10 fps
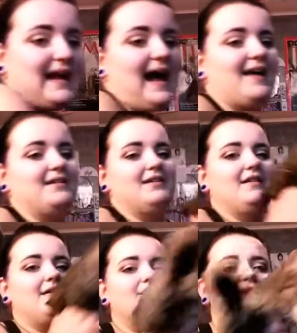cat.
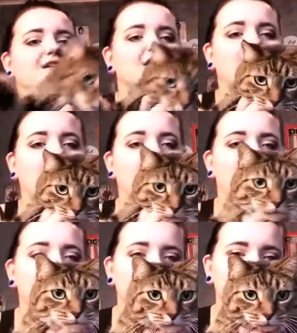This is Bubba.
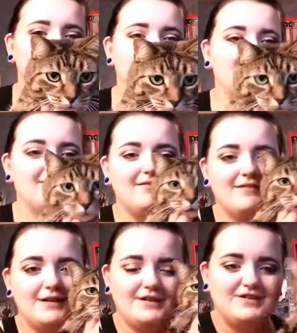
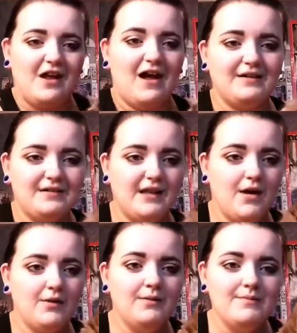This is Jax.
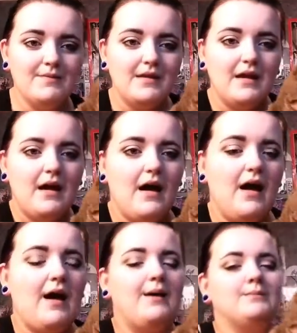So,
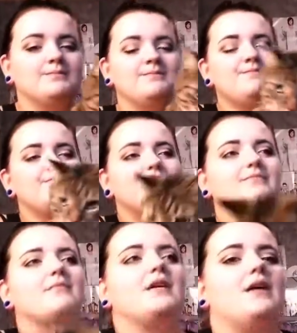
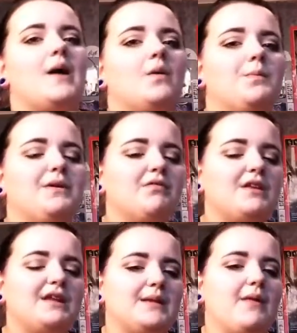I will be
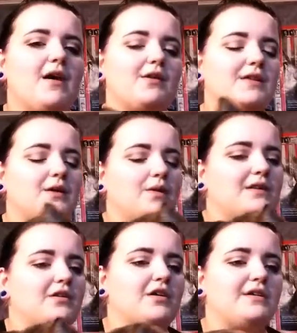releasing my Harley
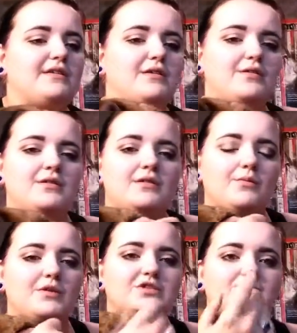Quinn look soon,
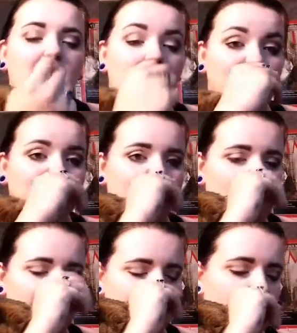which probably
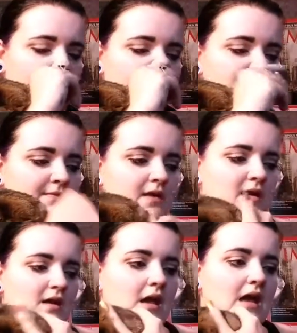tonight. And
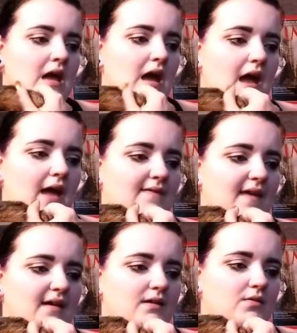
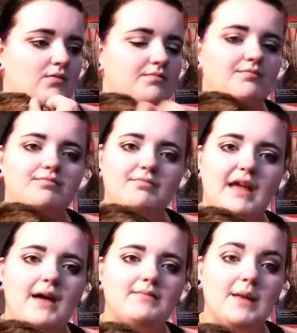then,
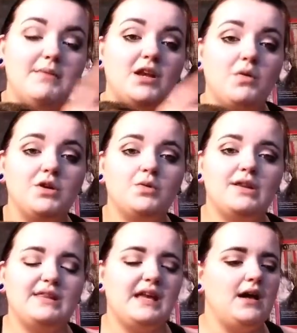yeah, let me know what you want
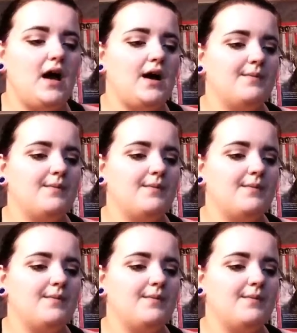to see.